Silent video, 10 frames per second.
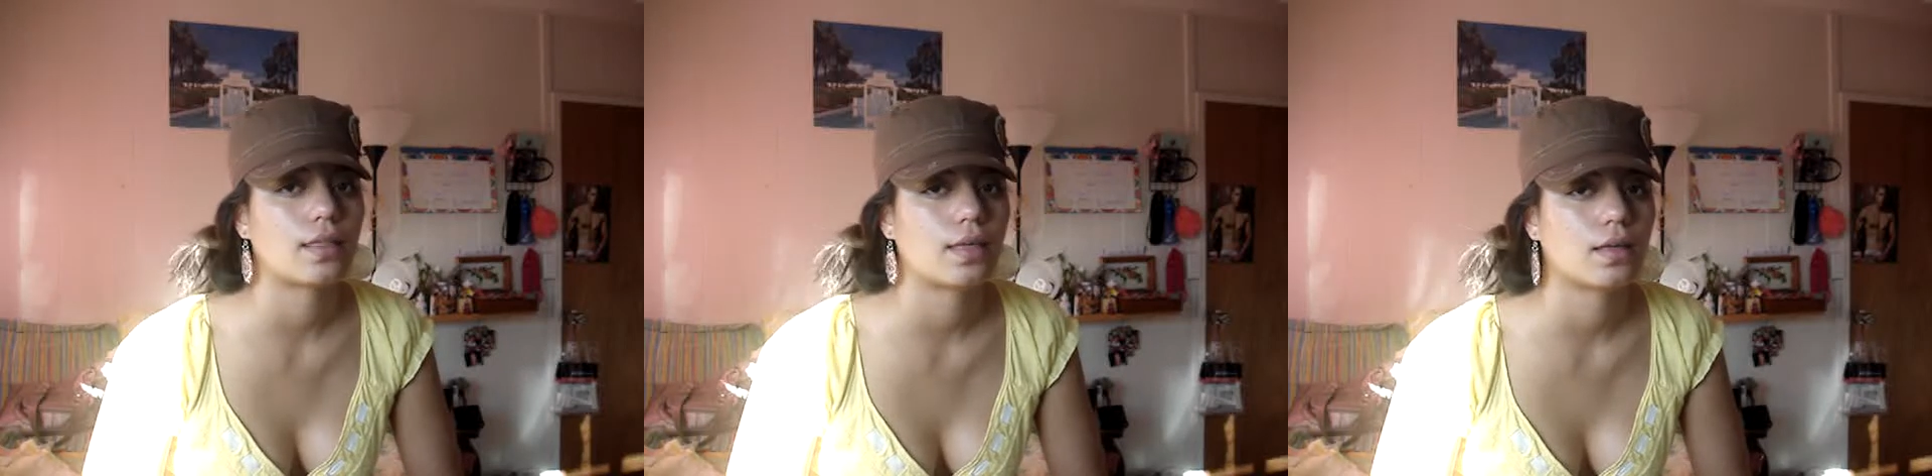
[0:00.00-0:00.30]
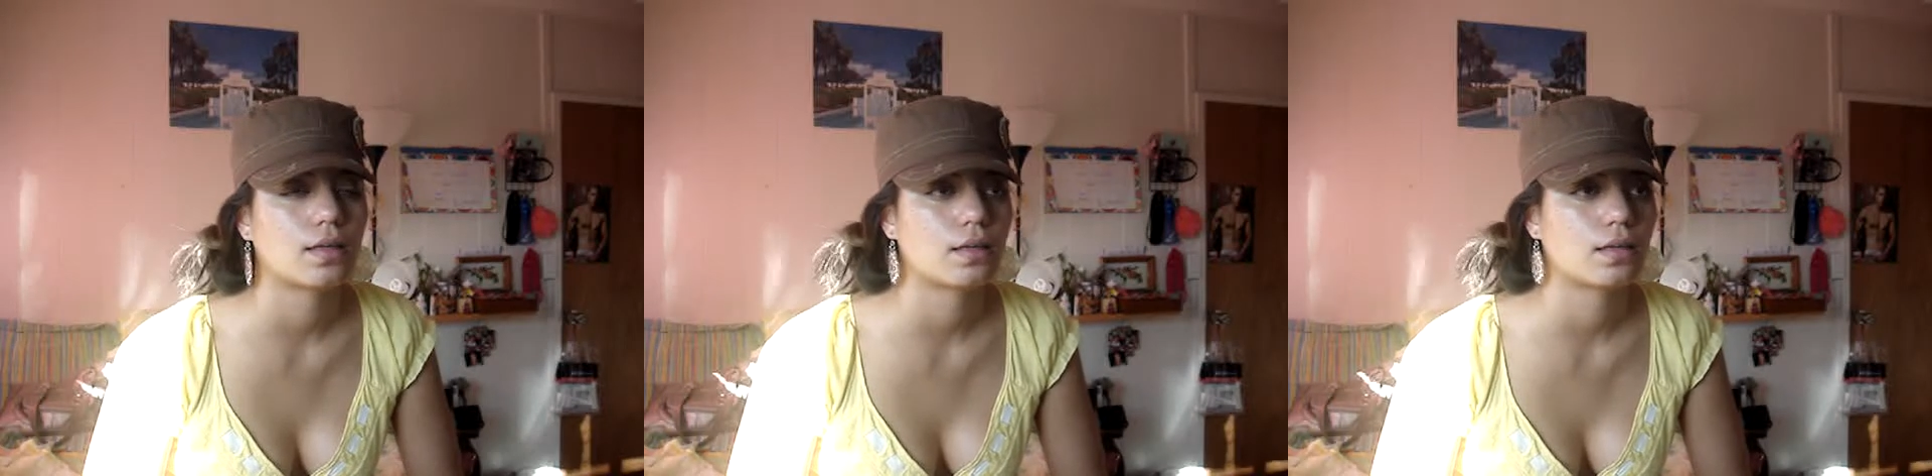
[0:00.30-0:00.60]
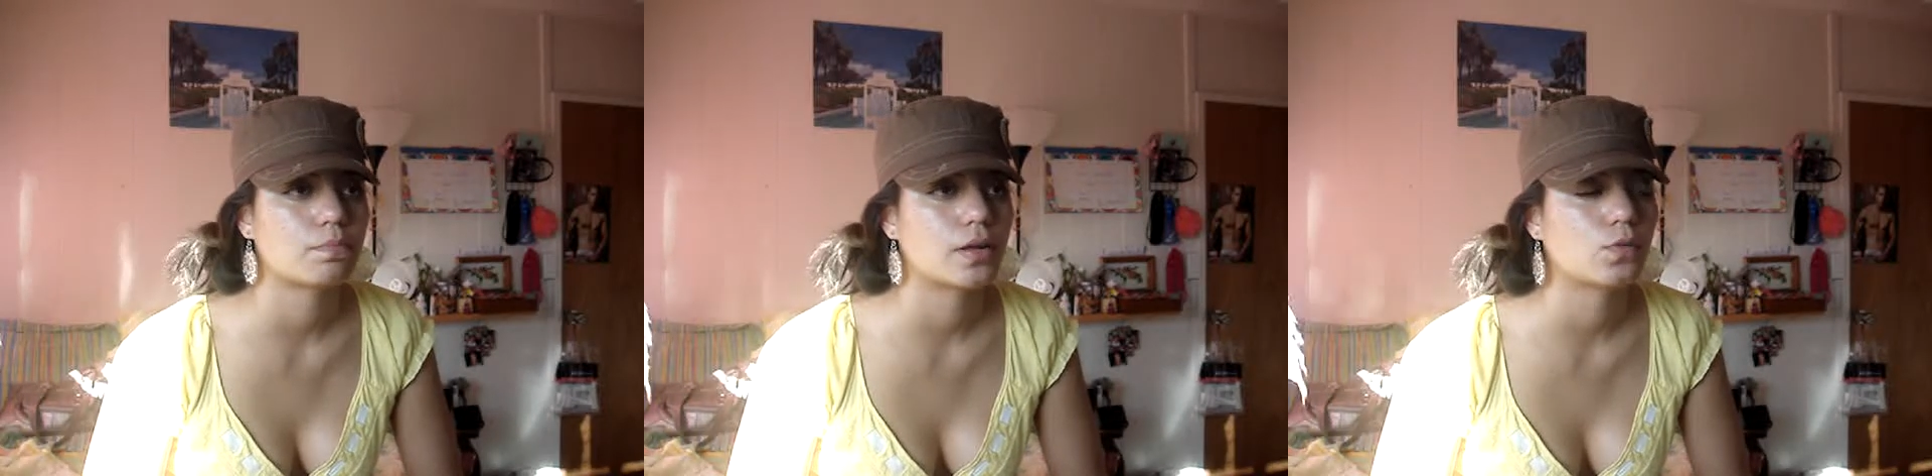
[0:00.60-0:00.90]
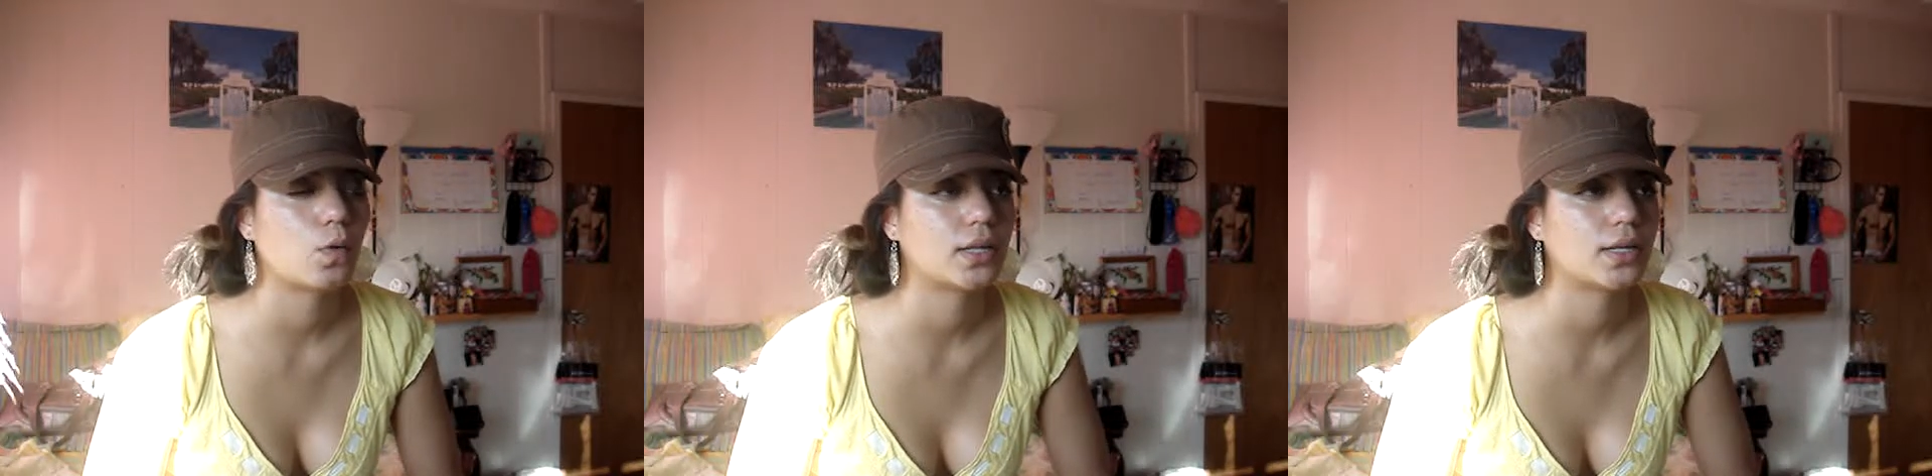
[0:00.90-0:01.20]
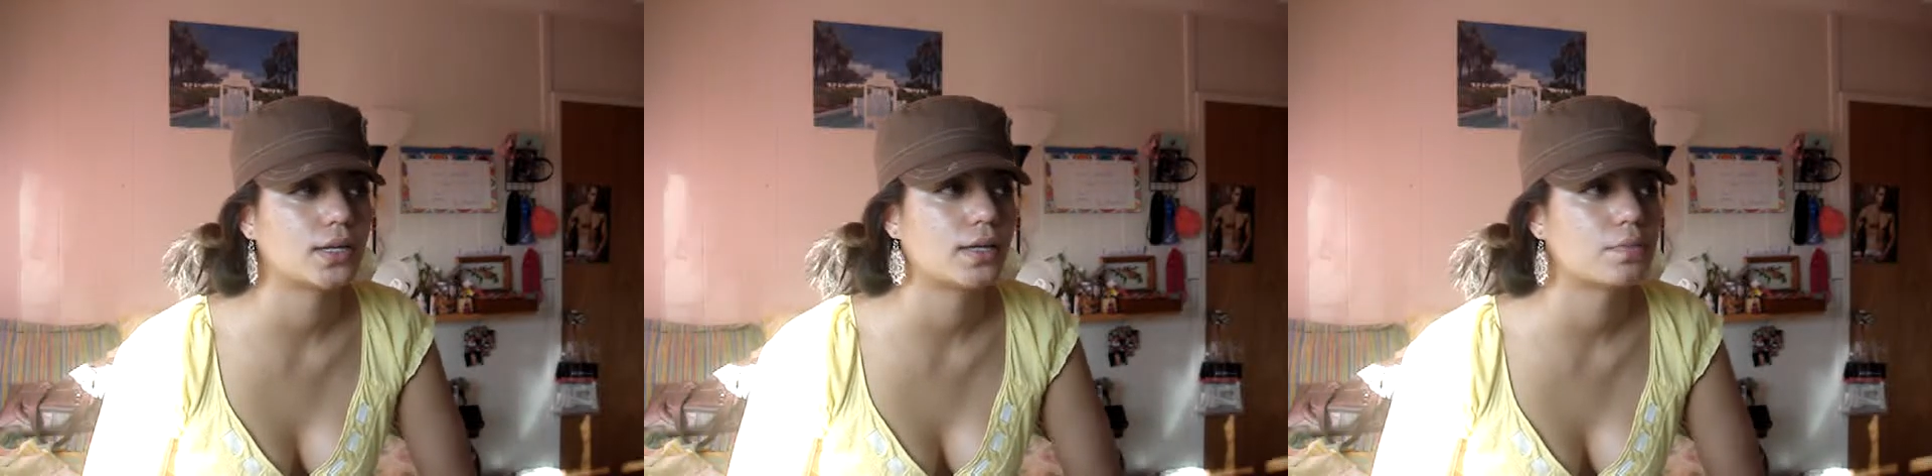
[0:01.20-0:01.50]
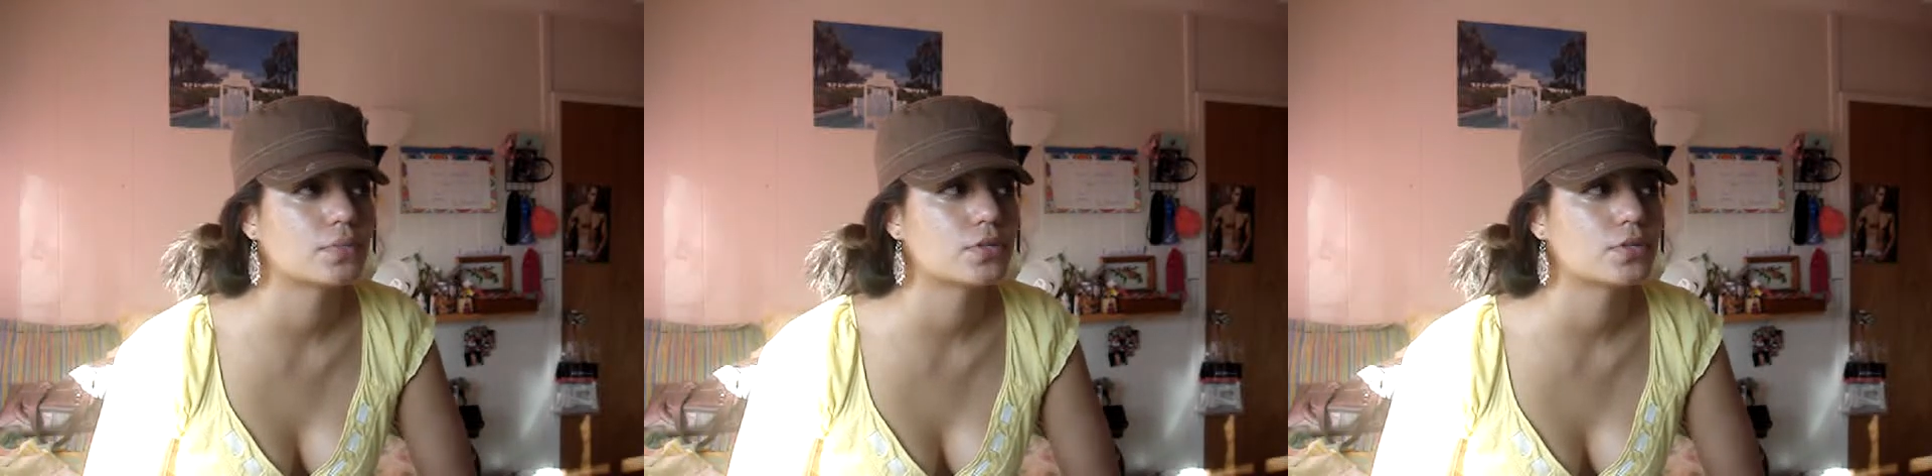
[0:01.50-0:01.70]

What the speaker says: I think, better quality.